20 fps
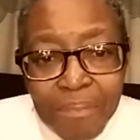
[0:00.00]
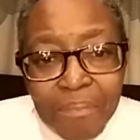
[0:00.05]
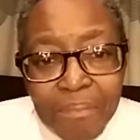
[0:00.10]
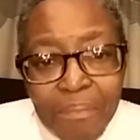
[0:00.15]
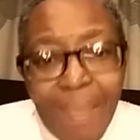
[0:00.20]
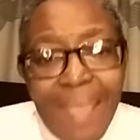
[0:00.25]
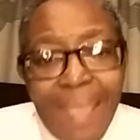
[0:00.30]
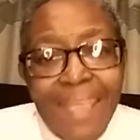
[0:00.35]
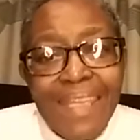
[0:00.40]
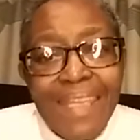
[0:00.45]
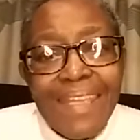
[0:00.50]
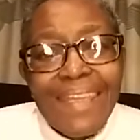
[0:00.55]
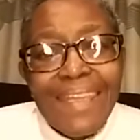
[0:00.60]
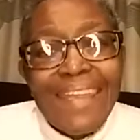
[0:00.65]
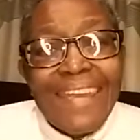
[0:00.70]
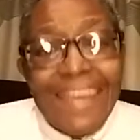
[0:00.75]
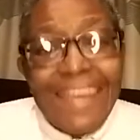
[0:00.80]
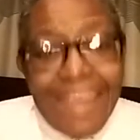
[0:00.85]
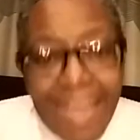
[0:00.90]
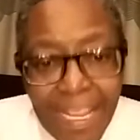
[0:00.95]
my
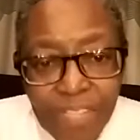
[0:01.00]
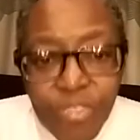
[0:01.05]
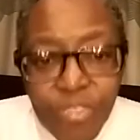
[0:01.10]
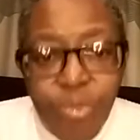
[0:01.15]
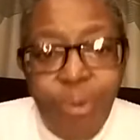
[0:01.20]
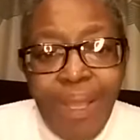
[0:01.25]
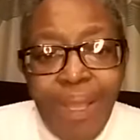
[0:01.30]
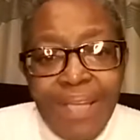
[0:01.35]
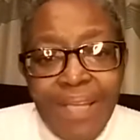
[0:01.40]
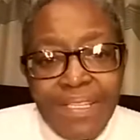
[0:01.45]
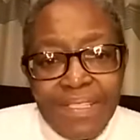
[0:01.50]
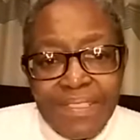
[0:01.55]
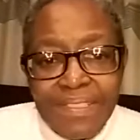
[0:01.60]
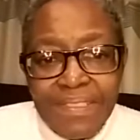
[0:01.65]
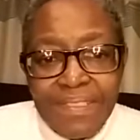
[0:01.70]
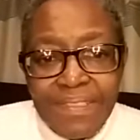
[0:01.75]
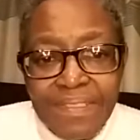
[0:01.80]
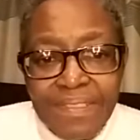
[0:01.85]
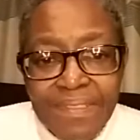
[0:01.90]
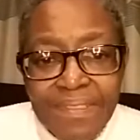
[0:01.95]
innate
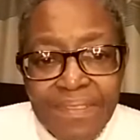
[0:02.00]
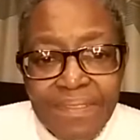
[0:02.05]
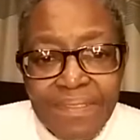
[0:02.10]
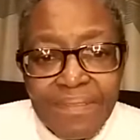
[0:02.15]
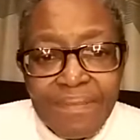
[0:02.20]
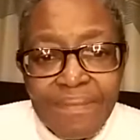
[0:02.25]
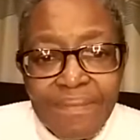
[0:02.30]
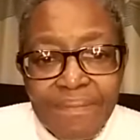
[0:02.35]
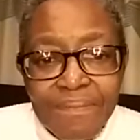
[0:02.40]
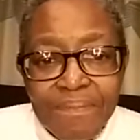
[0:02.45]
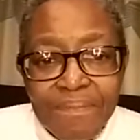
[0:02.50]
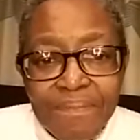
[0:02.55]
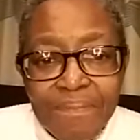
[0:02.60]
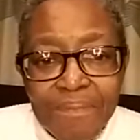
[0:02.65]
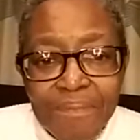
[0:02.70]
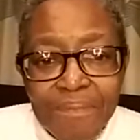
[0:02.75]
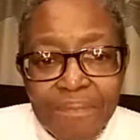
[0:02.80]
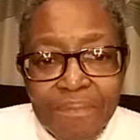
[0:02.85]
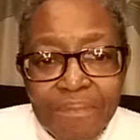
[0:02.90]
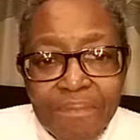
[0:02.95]
qualities,
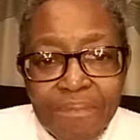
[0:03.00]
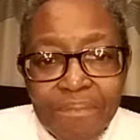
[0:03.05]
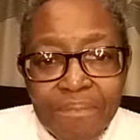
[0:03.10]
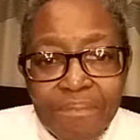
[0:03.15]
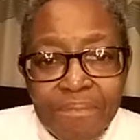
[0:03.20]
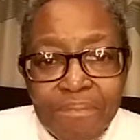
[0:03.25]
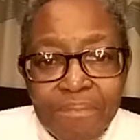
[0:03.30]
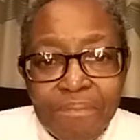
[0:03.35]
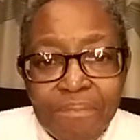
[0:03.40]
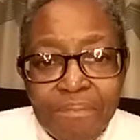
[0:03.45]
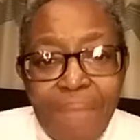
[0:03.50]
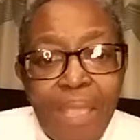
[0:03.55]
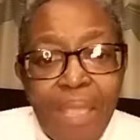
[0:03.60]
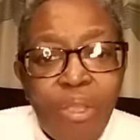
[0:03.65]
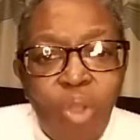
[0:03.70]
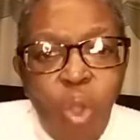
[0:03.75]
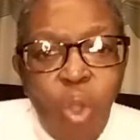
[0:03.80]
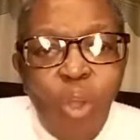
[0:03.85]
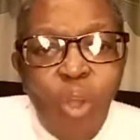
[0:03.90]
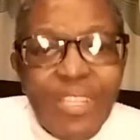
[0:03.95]
my
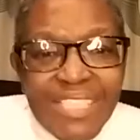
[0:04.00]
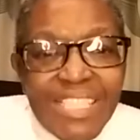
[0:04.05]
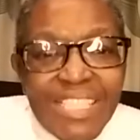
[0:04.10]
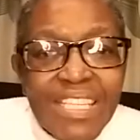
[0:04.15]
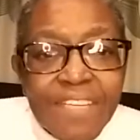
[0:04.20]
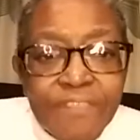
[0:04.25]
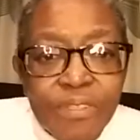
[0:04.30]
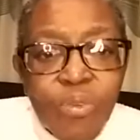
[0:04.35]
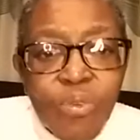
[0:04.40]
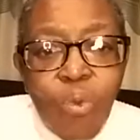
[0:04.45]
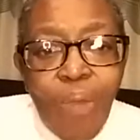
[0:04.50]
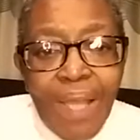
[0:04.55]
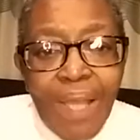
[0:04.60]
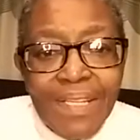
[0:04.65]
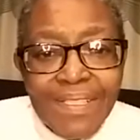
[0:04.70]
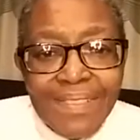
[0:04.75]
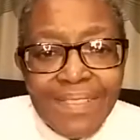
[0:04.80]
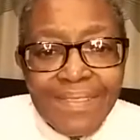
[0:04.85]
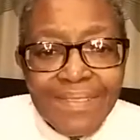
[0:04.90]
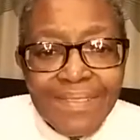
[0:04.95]
God given
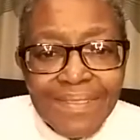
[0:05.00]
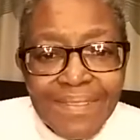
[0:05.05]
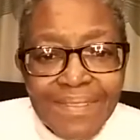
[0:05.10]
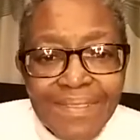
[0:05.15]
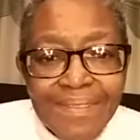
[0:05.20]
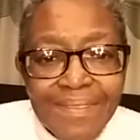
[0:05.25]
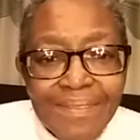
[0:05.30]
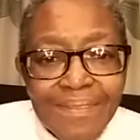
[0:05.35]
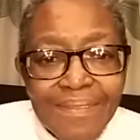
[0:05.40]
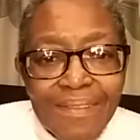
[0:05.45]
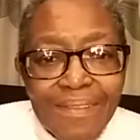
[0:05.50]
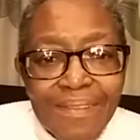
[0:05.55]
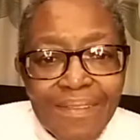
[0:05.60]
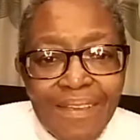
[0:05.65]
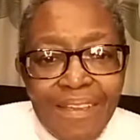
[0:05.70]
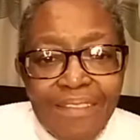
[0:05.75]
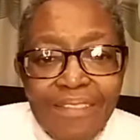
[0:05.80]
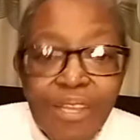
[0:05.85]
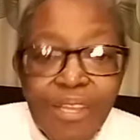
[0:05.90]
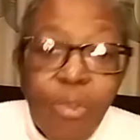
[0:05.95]
qualities,
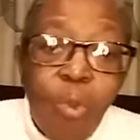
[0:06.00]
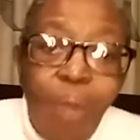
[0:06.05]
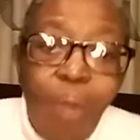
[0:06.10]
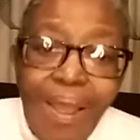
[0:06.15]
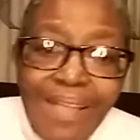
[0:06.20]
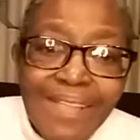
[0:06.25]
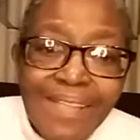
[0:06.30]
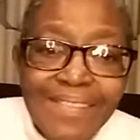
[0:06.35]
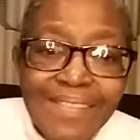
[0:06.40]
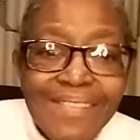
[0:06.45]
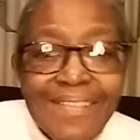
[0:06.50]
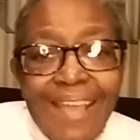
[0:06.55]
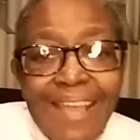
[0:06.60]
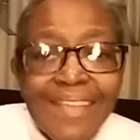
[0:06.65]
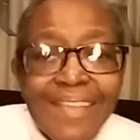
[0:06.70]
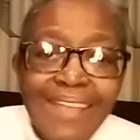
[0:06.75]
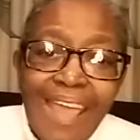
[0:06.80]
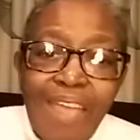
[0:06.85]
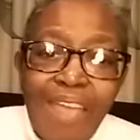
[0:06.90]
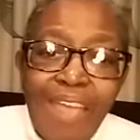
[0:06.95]
the qualities that
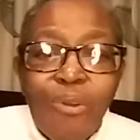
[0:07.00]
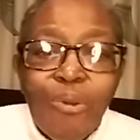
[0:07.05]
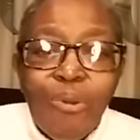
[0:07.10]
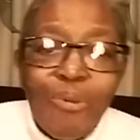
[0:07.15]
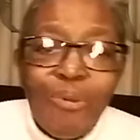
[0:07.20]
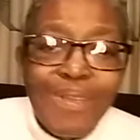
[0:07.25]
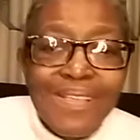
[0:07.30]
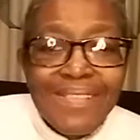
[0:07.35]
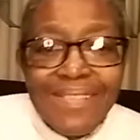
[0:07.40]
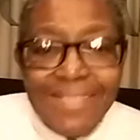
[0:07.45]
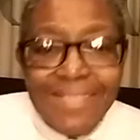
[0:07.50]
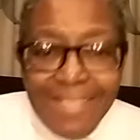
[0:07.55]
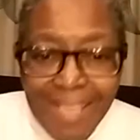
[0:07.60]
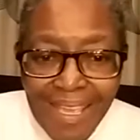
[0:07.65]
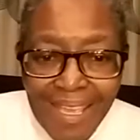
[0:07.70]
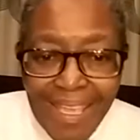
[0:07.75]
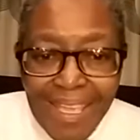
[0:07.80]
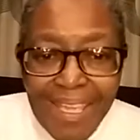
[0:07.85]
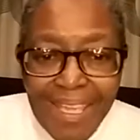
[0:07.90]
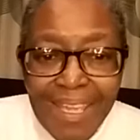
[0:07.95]
I always
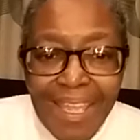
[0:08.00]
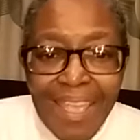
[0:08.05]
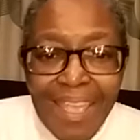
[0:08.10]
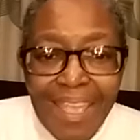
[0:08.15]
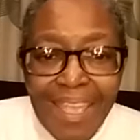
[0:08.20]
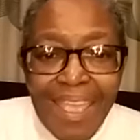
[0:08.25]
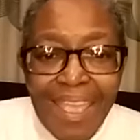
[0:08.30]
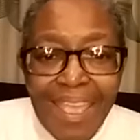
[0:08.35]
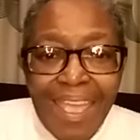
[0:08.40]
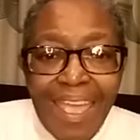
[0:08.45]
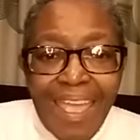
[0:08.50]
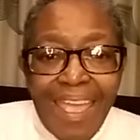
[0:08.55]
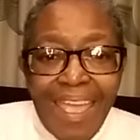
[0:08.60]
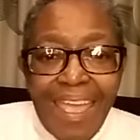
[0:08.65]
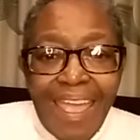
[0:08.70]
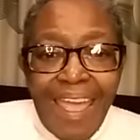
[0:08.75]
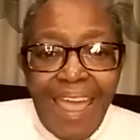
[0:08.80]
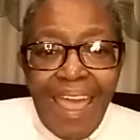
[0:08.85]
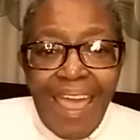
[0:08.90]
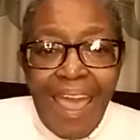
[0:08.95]
say
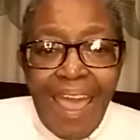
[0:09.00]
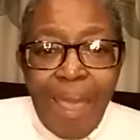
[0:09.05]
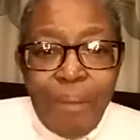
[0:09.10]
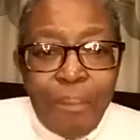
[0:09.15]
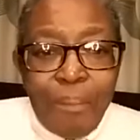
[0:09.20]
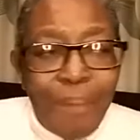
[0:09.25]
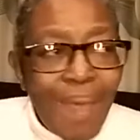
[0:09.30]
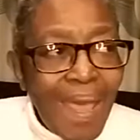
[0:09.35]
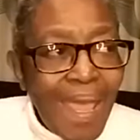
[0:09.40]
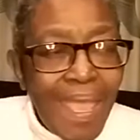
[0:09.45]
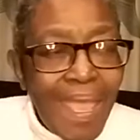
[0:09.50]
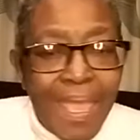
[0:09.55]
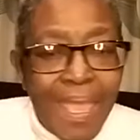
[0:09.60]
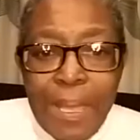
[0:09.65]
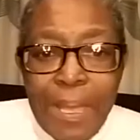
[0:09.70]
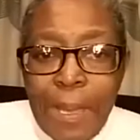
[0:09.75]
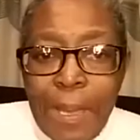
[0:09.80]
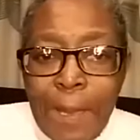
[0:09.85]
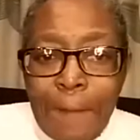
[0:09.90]
are my